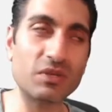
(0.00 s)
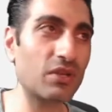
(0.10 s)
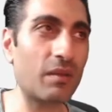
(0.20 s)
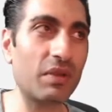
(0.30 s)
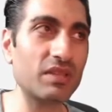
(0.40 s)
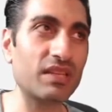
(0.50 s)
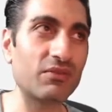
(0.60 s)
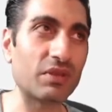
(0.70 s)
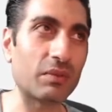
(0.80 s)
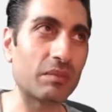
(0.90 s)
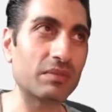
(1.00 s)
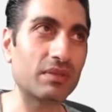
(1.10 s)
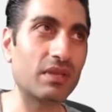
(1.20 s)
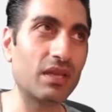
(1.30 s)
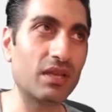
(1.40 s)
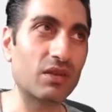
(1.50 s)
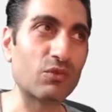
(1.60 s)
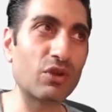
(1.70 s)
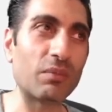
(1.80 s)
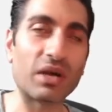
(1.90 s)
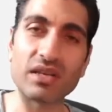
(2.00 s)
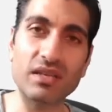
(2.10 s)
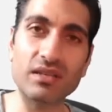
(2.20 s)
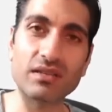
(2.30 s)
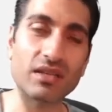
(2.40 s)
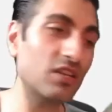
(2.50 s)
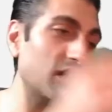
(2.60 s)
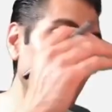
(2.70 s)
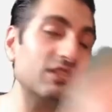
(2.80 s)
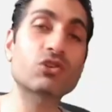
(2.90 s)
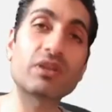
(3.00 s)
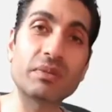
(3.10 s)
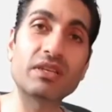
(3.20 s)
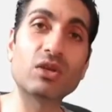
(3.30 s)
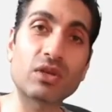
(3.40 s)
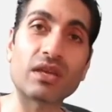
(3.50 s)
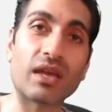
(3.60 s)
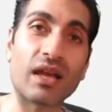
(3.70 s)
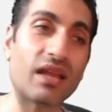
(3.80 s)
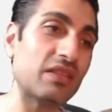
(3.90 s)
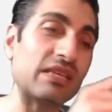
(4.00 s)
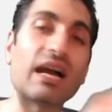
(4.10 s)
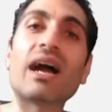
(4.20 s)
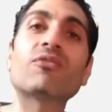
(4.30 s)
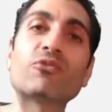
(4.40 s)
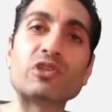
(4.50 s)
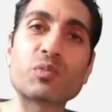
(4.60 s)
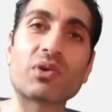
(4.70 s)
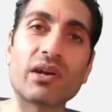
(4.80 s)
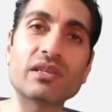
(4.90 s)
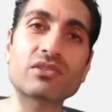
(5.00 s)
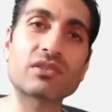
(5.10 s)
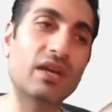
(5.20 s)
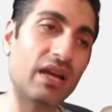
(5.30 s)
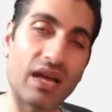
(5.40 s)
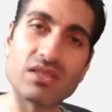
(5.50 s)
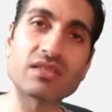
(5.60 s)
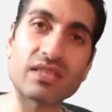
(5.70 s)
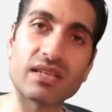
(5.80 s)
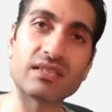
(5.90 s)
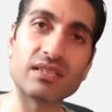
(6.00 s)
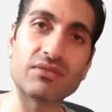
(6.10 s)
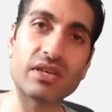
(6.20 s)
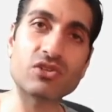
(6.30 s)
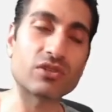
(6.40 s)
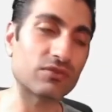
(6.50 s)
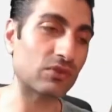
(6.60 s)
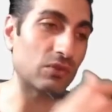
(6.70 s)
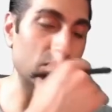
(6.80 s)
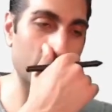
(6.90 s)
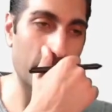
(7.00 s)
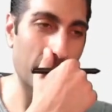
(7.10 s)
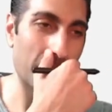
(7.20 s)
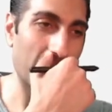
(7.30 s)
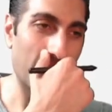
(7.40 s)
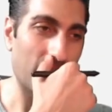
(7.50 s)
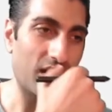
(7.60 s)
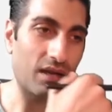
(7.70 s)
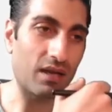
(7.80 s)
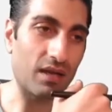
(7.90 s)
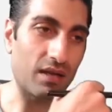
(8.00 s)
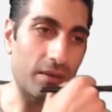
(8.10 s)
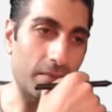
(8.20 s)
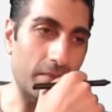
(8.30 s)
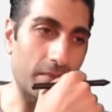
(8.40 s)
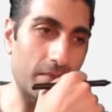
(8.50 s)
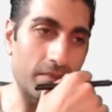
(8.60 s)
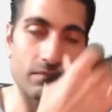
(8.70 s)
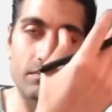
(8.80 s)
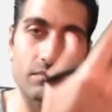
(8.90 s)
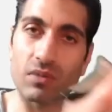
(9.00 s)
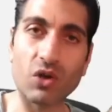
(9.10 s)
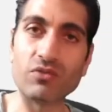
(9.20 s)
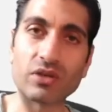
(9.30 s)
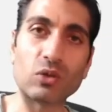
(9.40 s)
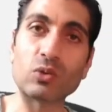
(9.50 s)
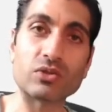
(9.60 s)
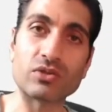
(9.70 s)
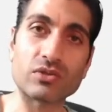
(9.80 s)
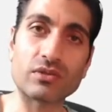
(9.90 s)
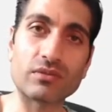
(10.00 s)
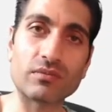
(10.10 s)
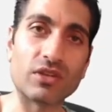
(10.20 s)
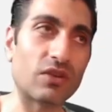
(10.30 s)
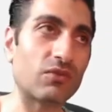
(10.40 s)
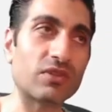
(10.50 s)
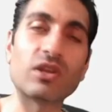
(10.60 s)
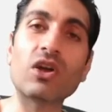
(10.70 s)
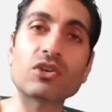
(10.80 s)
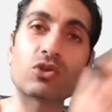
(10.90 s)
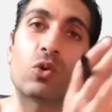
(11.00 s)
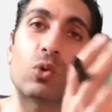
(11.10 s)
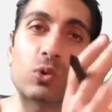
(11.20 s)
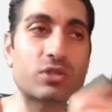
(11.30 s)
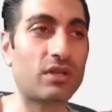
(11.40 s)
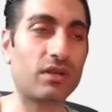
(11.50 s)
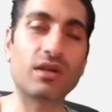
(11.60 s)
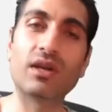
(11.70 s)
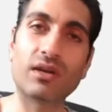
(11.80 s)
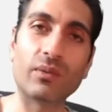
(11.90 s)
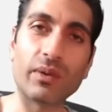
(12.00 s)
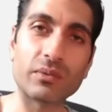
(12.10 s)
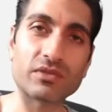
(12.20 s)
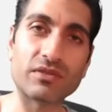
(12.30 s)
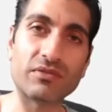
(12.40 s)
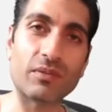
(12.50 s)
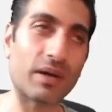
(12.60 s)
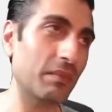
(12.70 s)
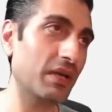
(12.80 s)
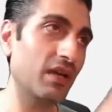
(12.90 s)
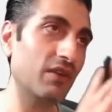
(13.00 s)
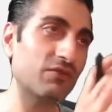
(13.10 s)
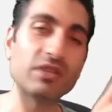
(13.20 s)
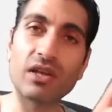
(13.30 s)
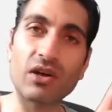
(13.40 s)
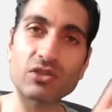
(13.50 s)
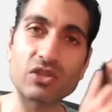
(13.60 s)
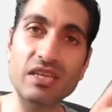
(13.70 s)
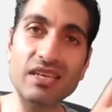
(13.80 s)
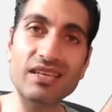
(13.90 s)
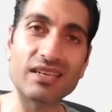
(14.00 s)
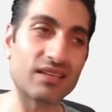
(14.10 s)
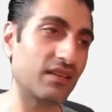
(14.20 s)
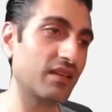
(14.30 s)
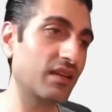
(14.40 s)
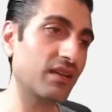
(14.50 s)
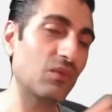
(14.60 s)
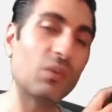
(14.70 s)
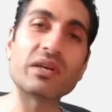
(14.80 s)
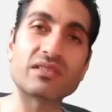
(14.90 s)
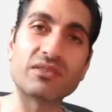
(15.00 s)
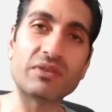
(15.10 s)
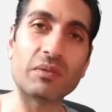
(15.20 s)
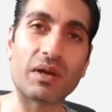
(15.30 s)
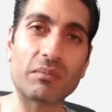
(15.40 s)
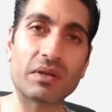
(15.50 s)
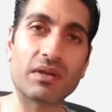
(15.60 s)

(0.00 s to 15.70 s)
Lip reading: to be looking at monthly VWAP. Real money, they're going to literally be looking at the average price and the standard deviation, of course, over quarters. For the last quarter, where was the VWAP? For the last year, where's the VWAP?